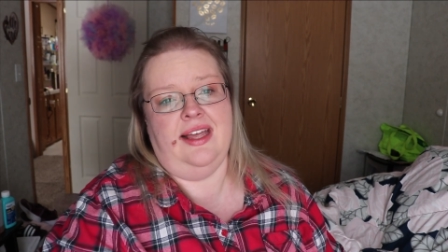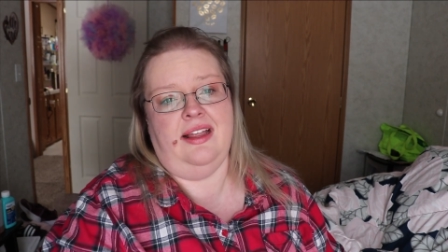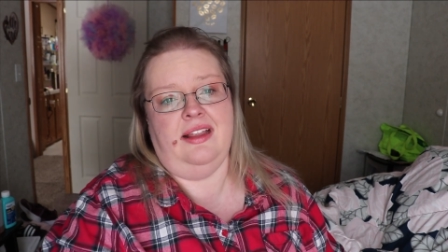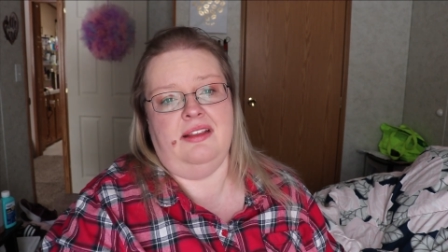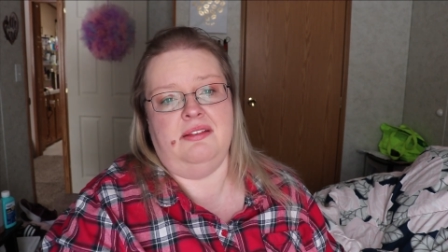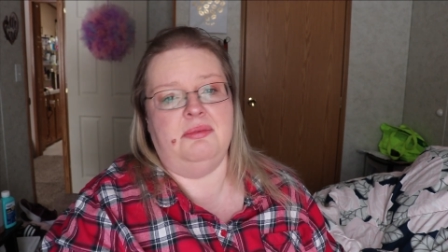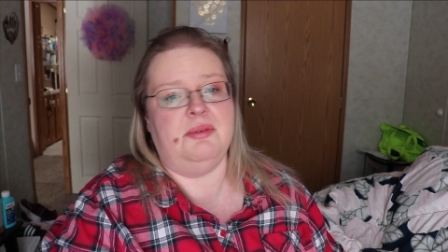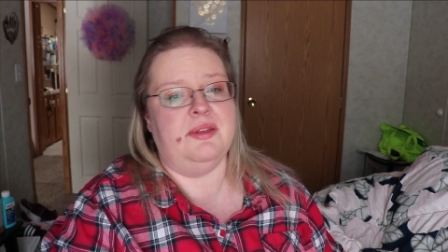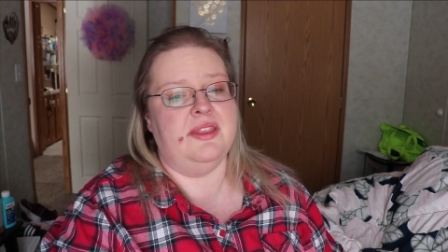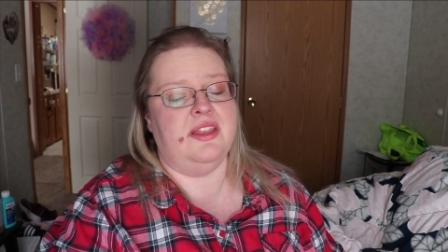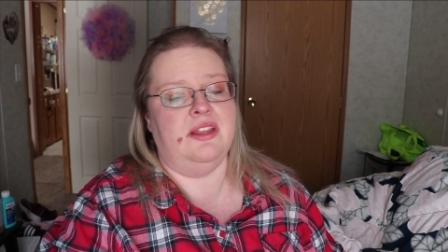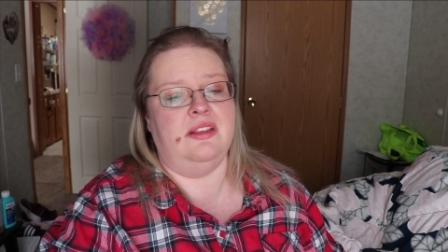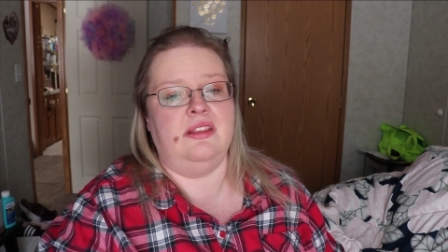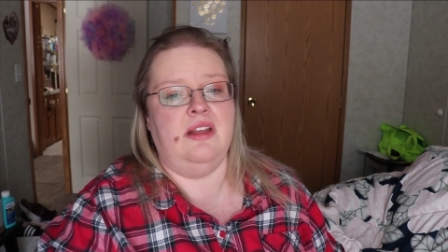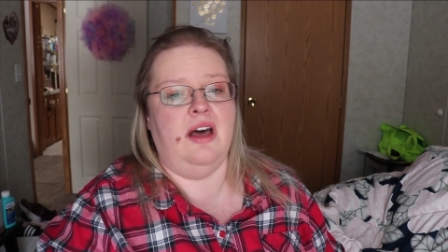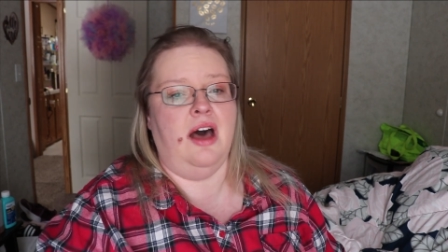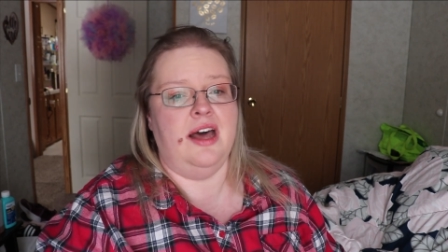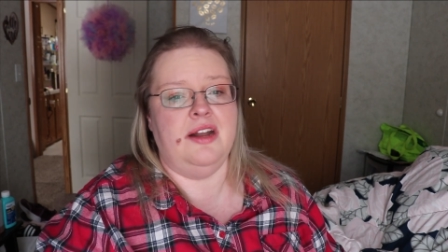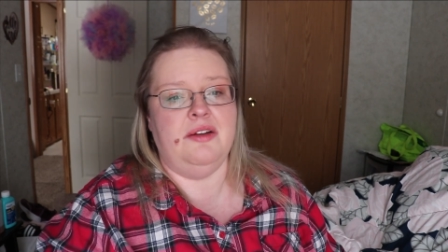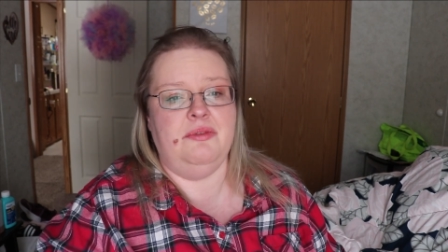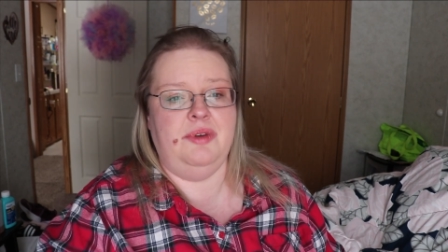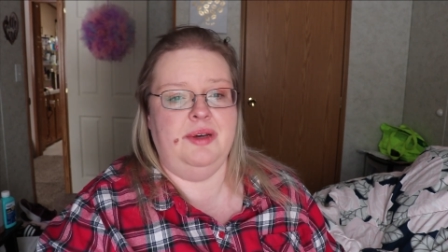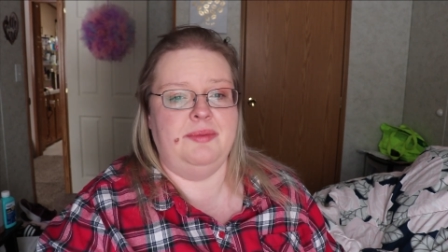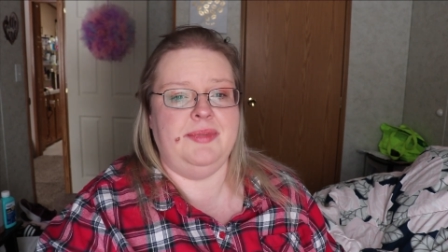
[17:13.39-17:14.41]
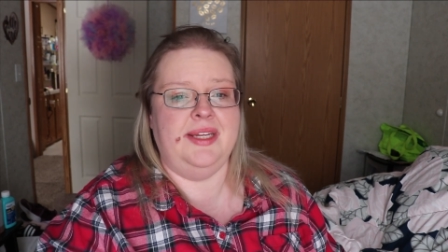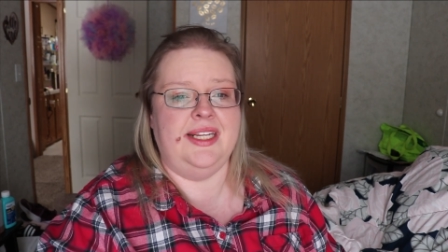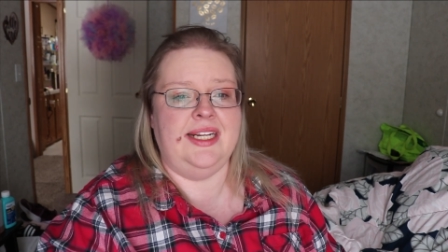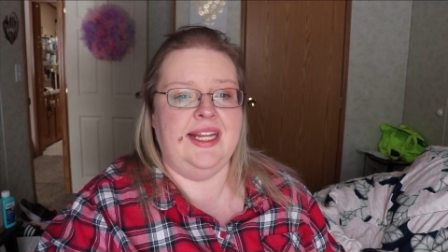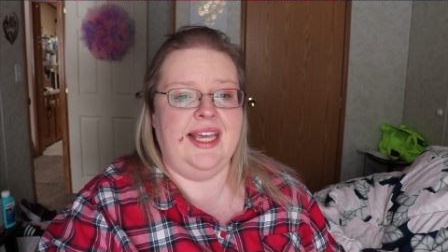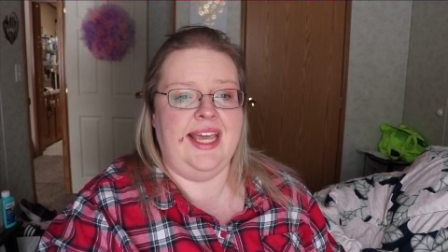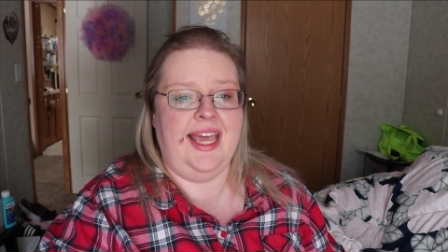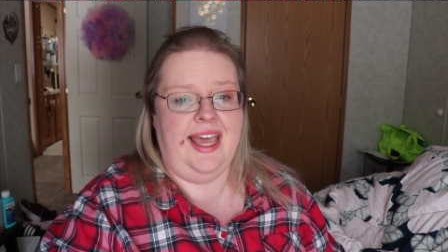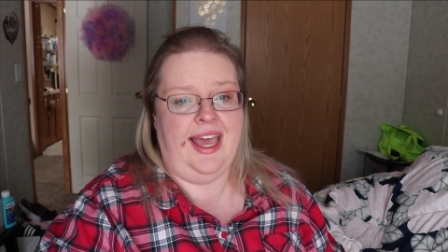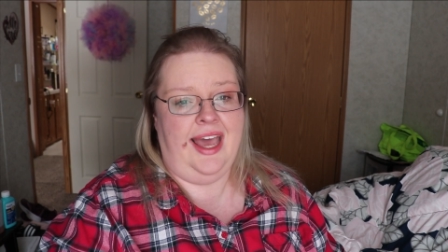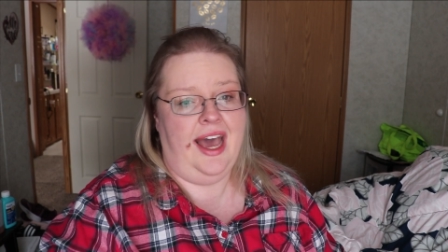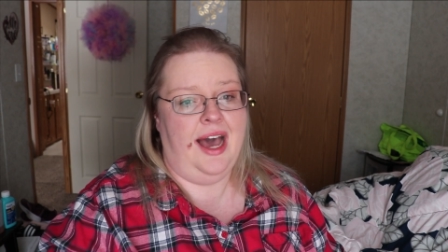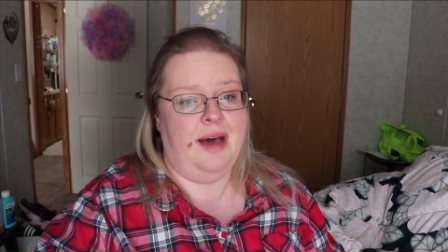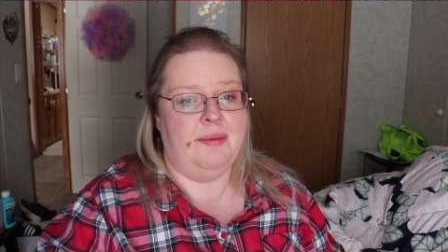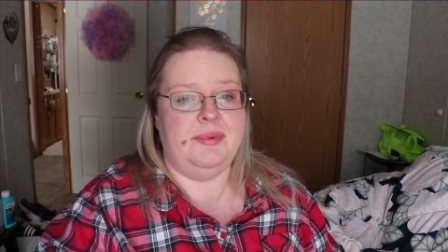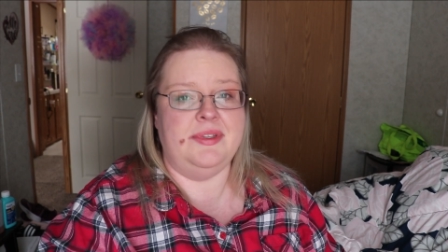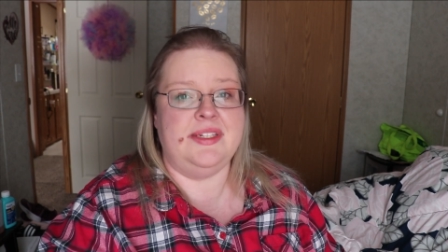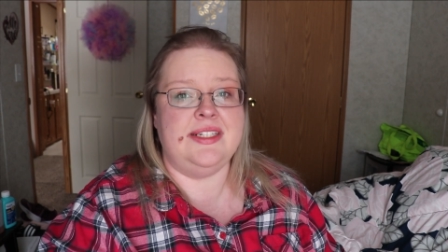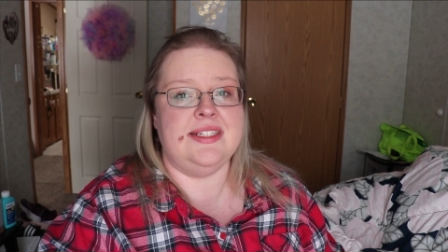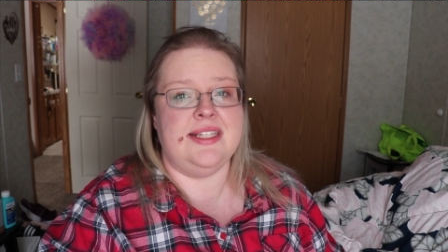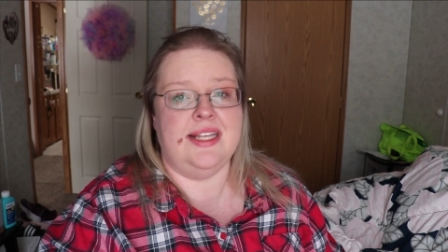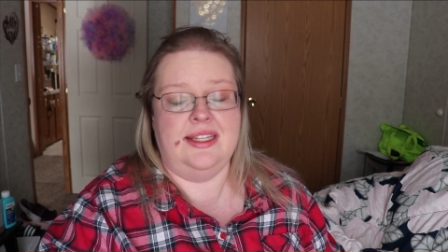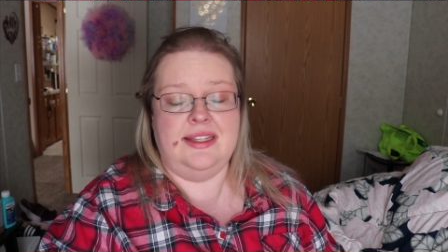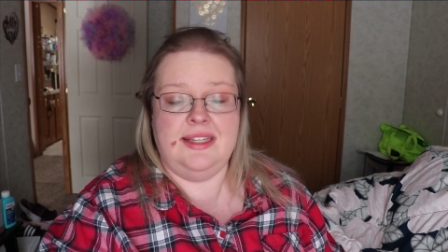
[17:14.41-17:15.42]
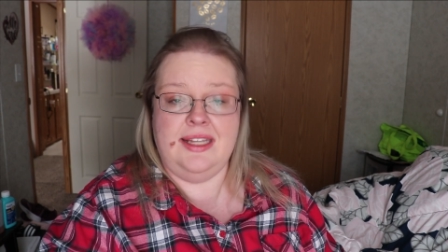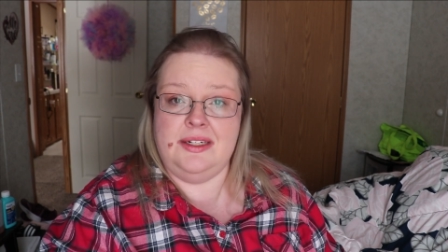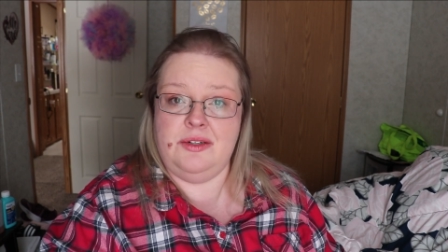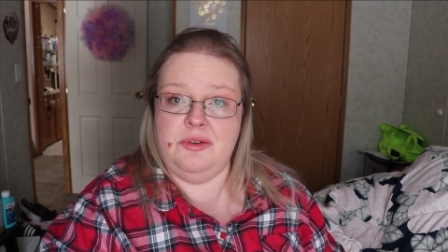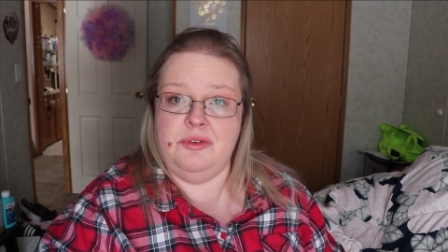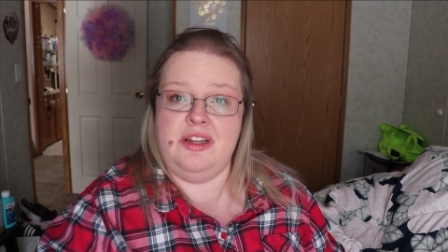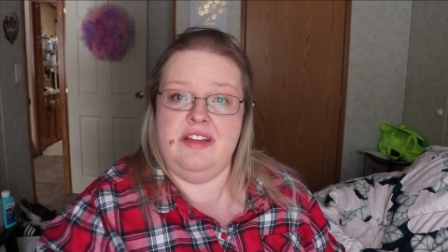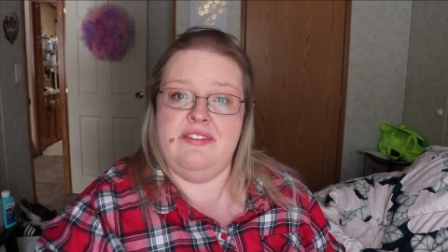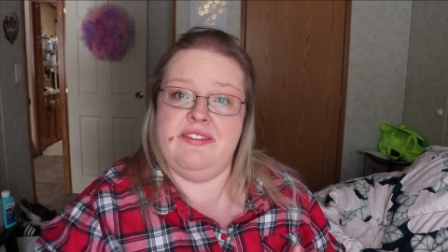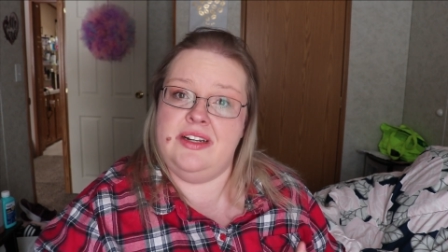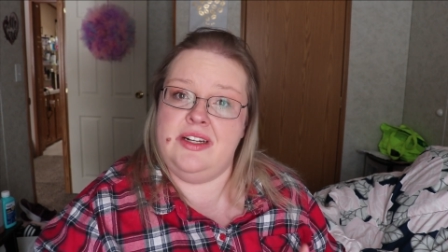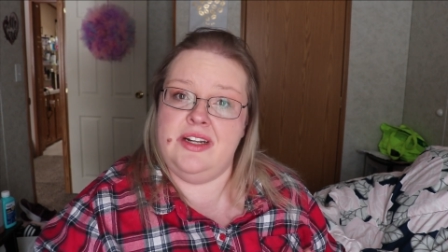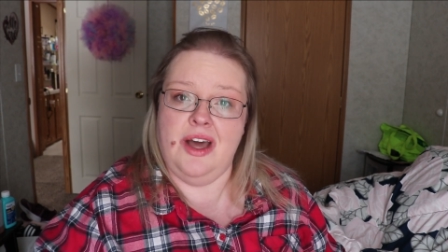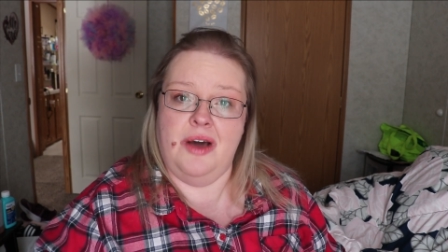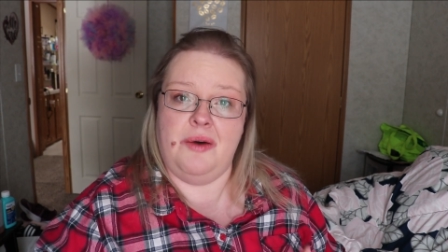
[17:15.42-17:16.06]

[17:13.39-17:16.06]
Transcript: With a lot of women, it happens and they don't even